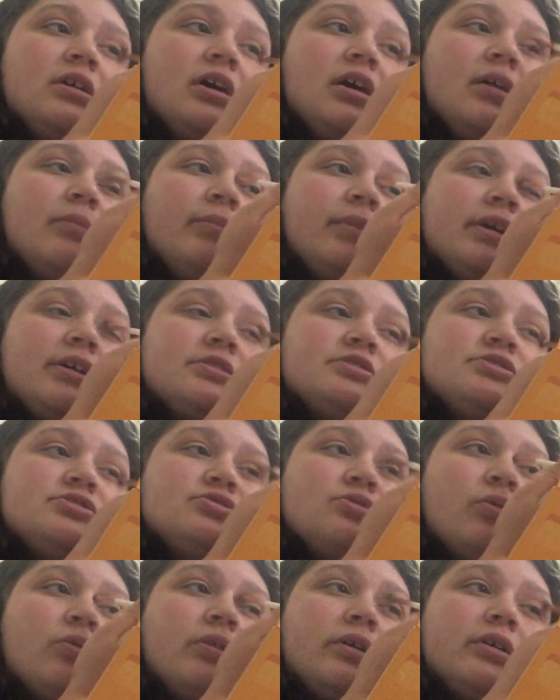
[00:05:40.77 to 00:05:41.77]
Like a
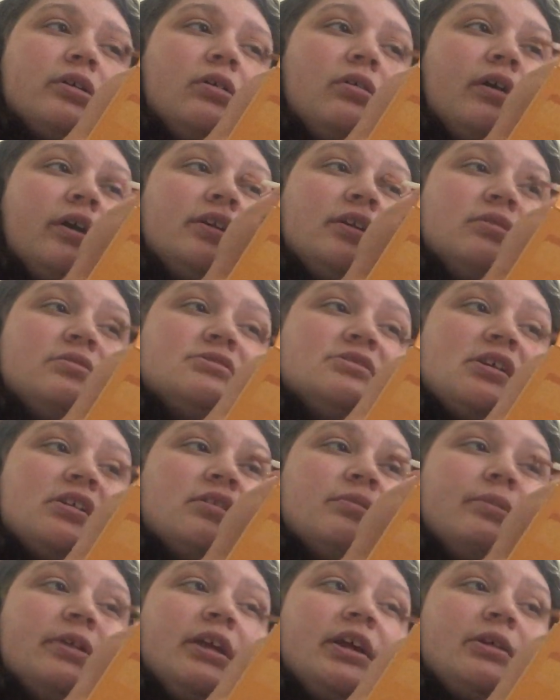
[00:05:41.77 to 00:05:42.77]
tutorial. I know it's not
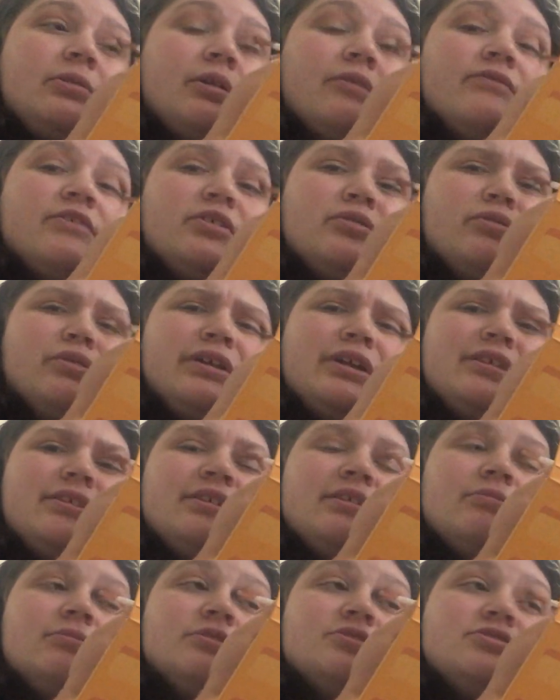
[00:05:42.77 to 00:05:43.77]
going to be like a review or
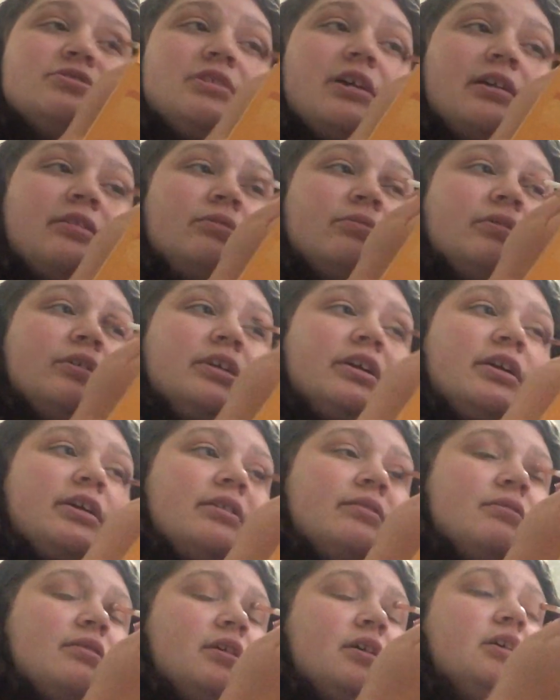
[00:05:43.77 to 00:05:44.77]
anything, which I don't
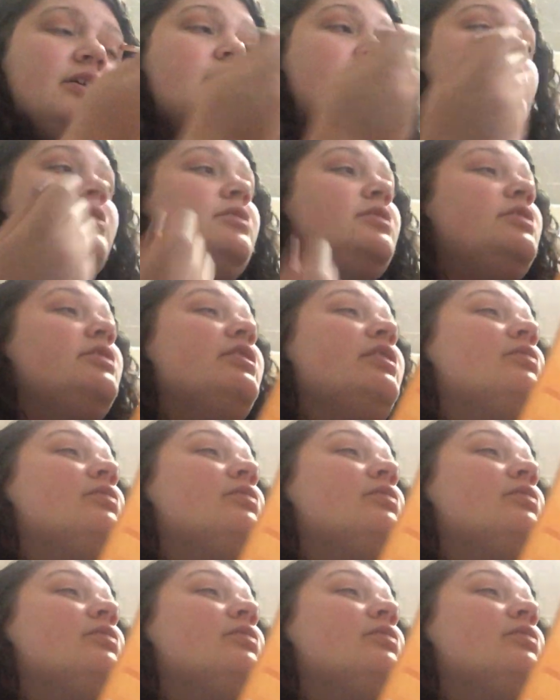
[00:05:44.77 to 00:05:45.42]
really, you